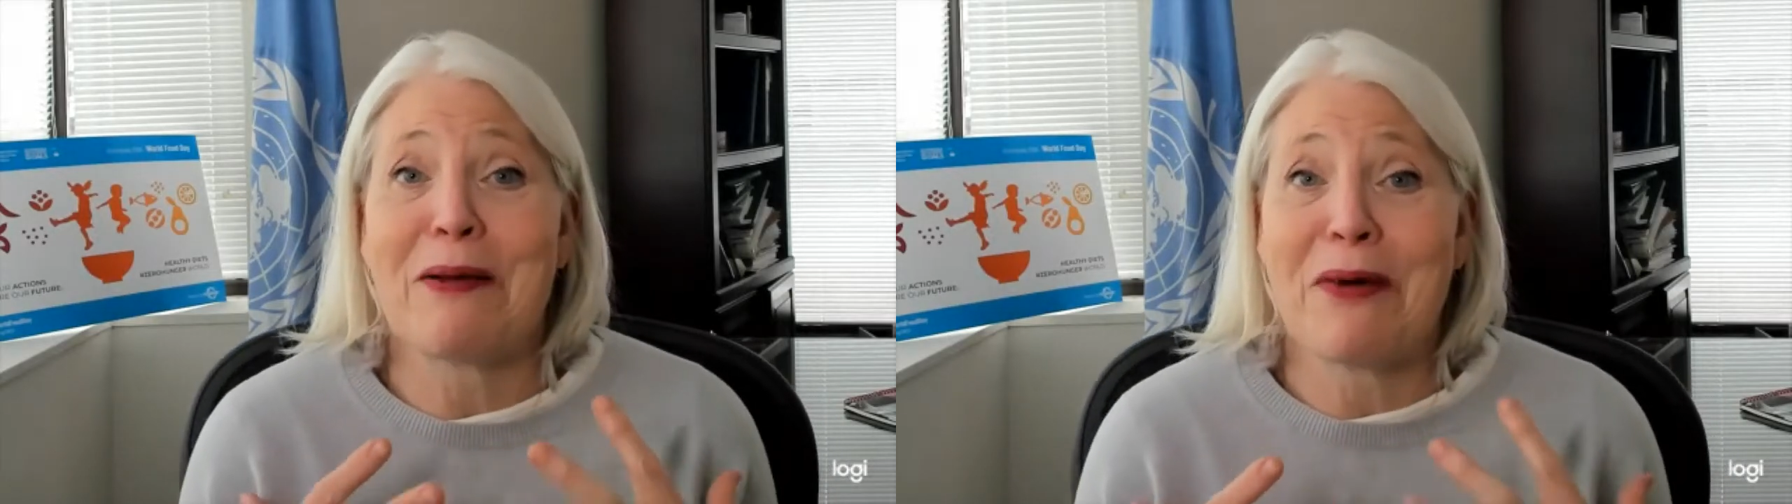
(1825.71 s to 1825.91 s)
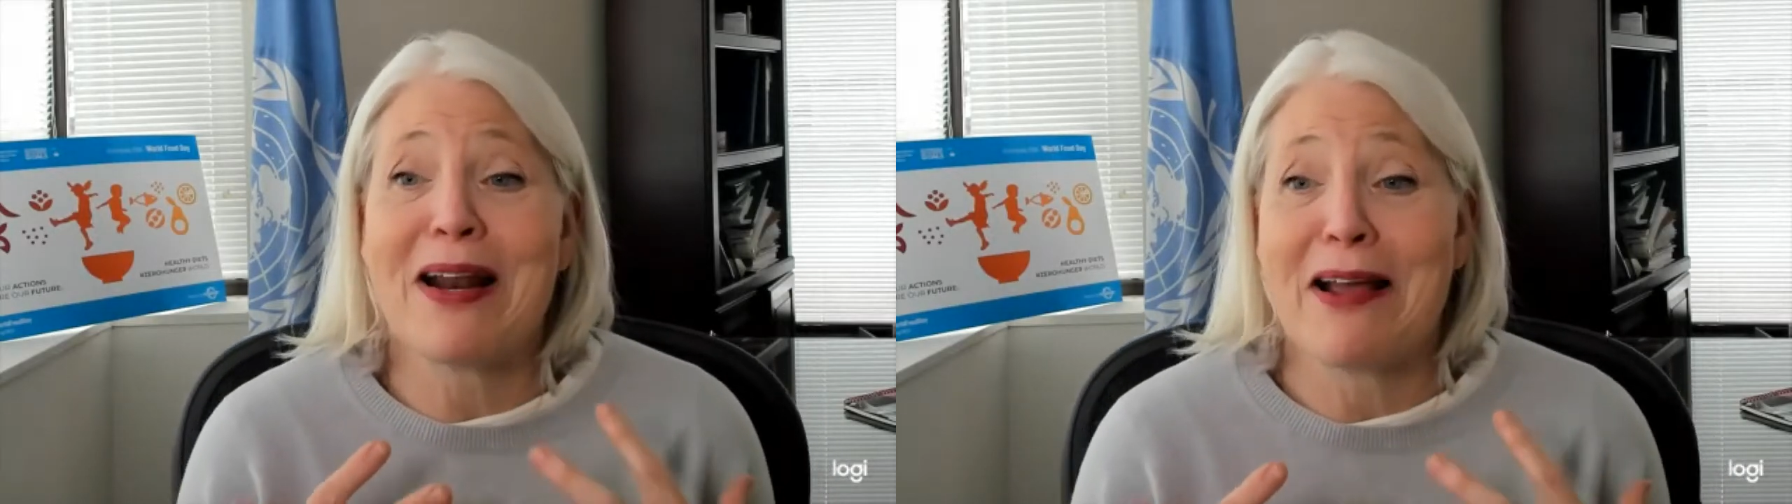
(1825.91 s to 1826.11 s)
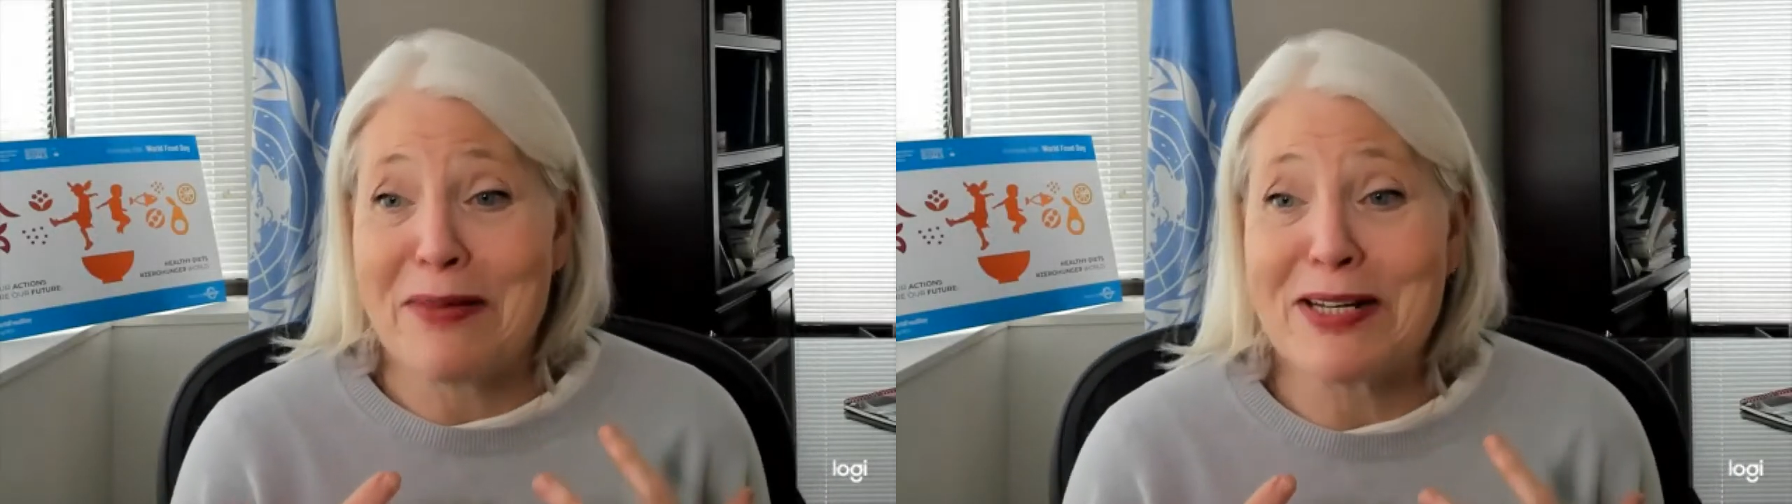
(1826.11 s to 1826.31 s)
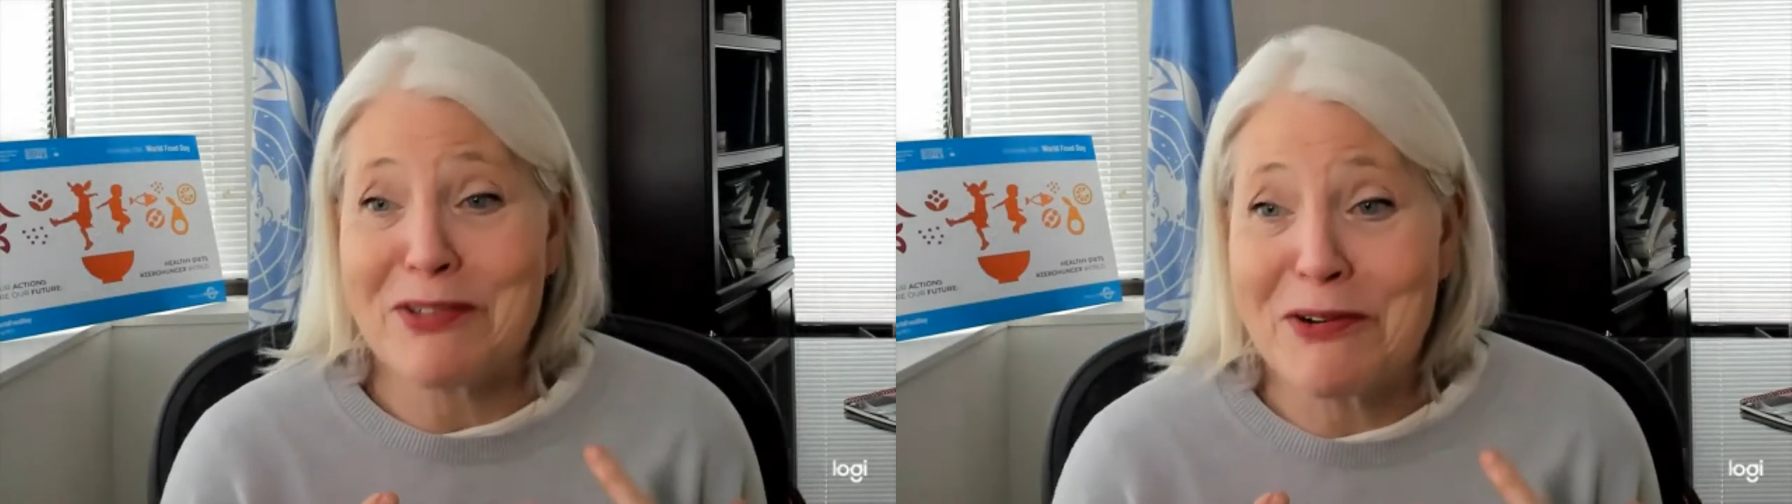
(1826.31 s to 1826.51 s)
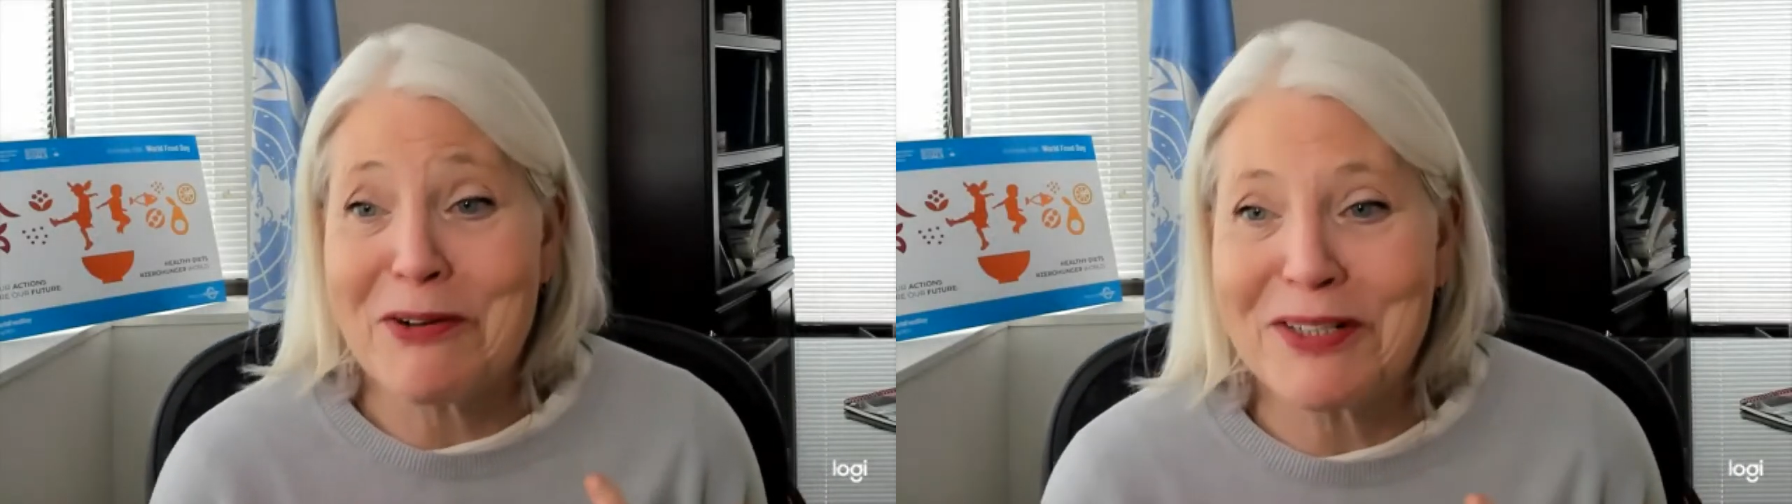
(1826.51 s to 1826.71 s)
what I've been
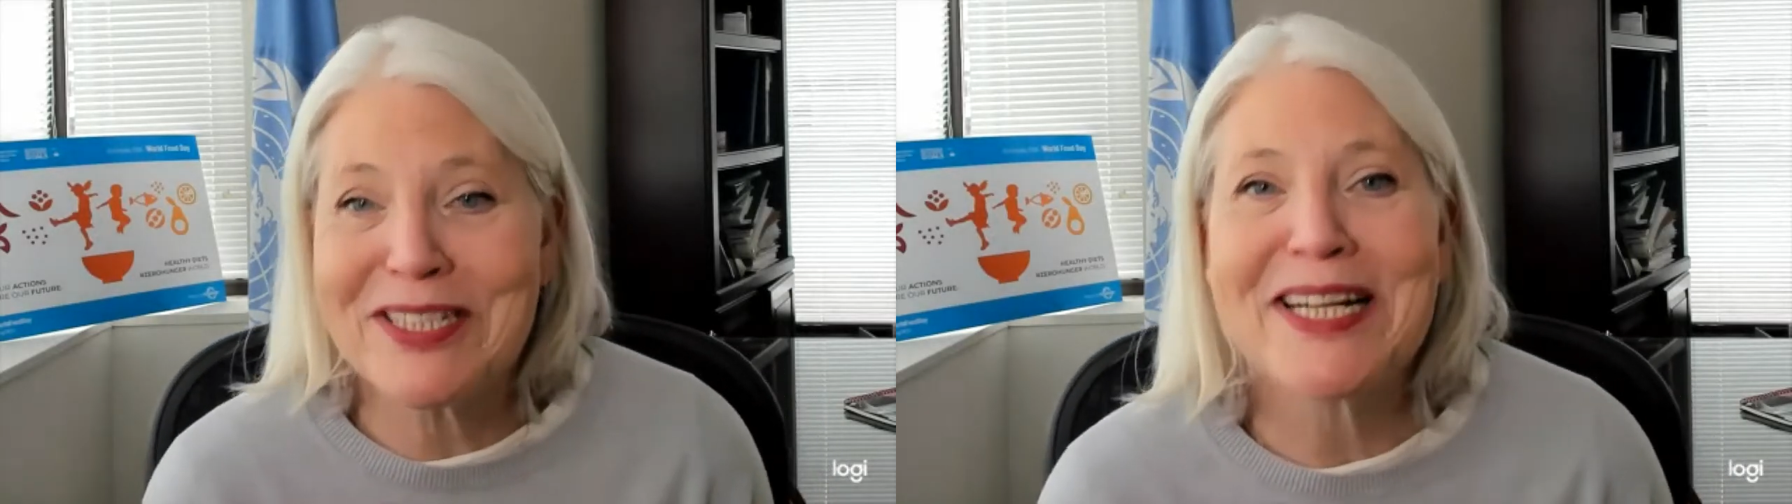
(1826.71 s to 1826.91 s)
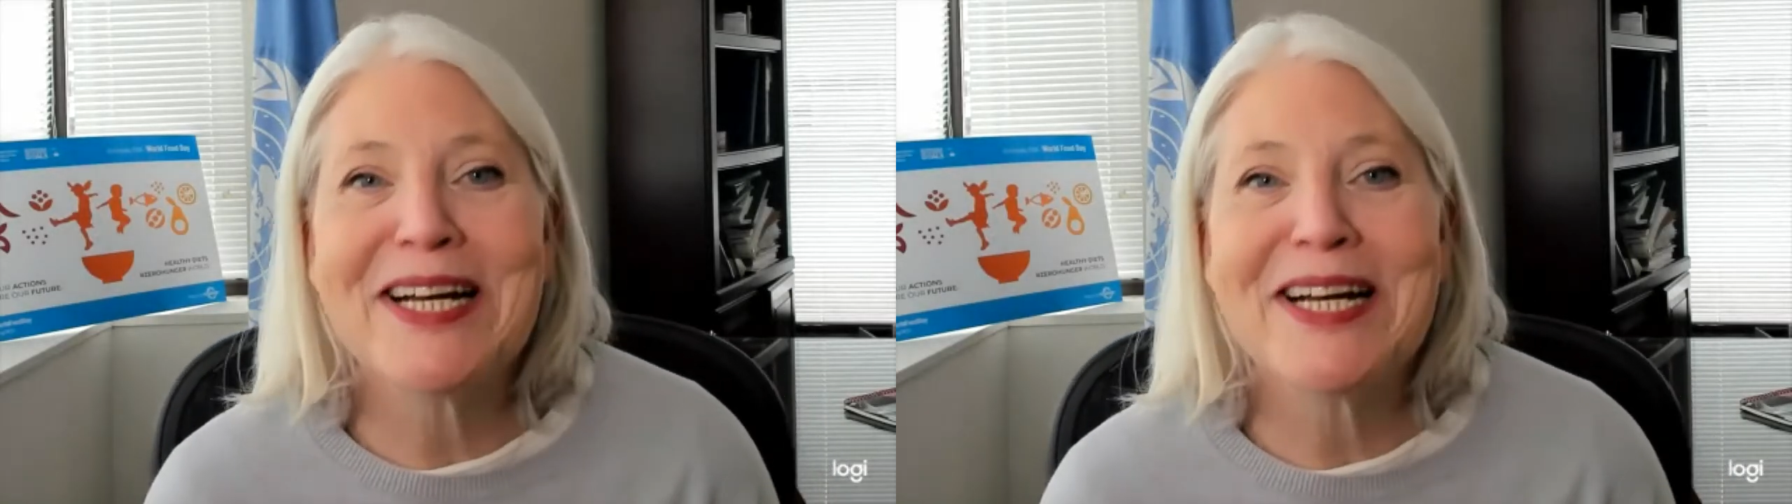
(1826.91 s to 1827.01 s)
told.